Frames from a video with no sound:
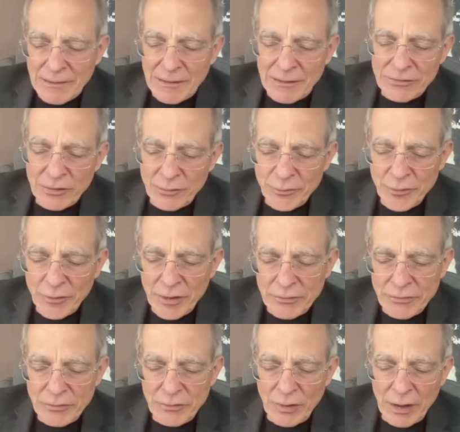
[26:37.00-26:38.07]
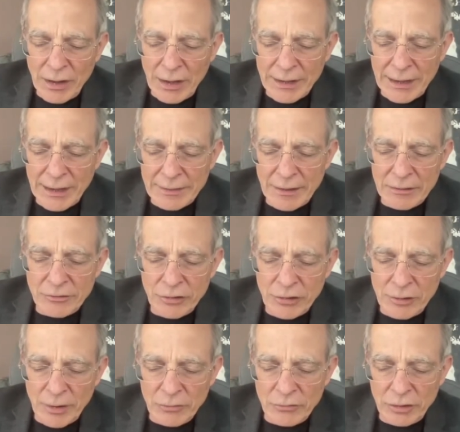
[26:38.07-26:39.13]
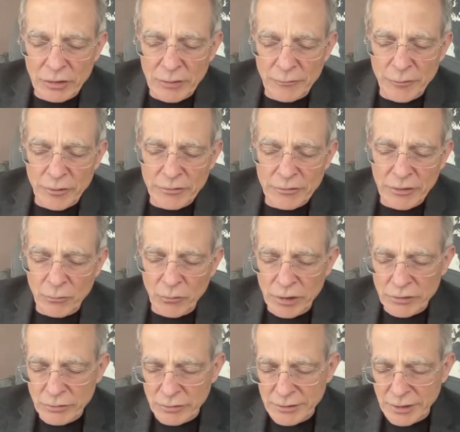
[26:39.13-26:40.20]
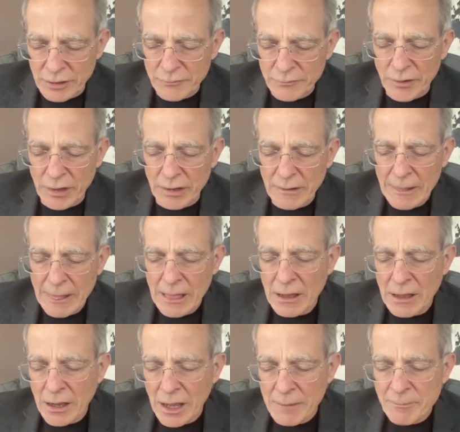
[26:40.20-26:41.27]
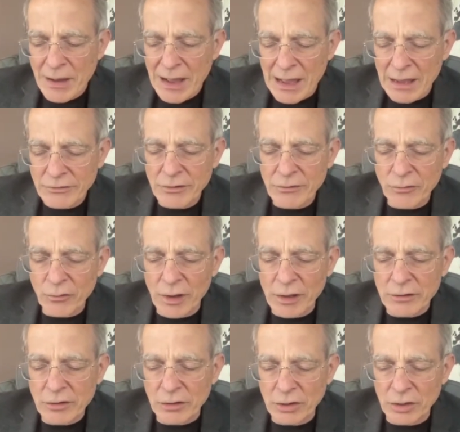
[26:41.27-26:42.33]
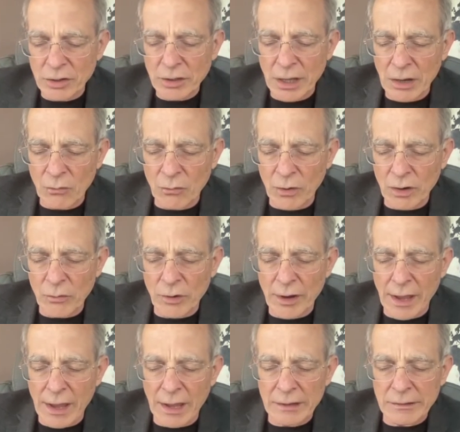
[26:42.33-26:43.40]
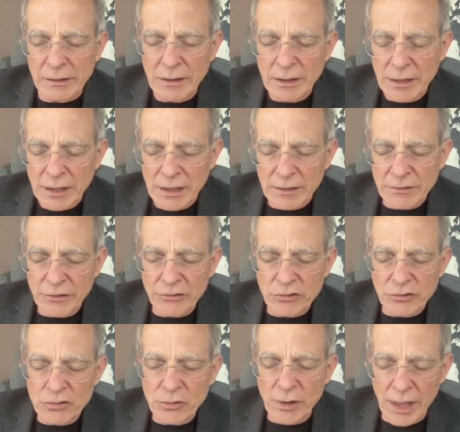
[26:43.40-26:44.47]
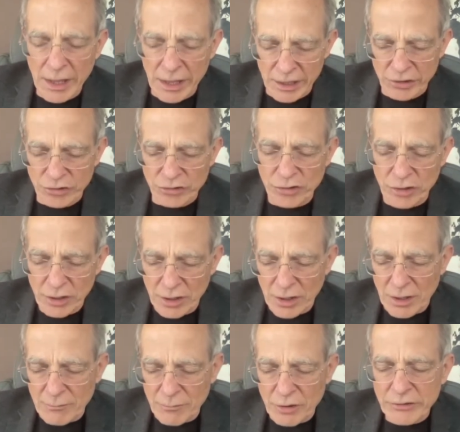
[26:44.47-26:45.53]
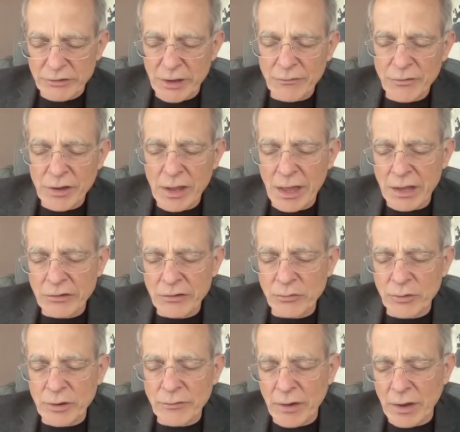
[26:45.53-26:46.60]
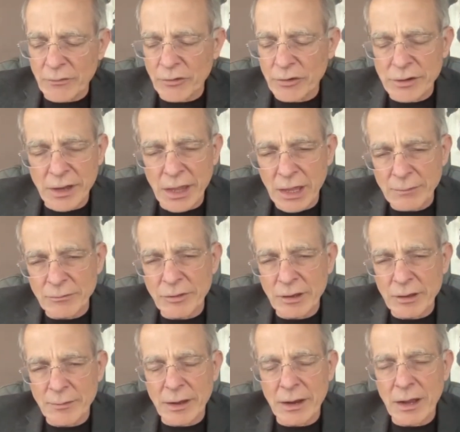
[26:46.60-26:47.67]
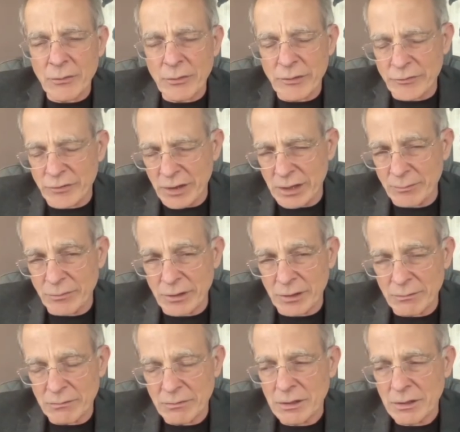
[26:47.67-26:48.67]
So for us, I got that term. I was looking for some way to identify a positive way to look at where we're at in this new age. Because every age we've ever named, think about how we've named them.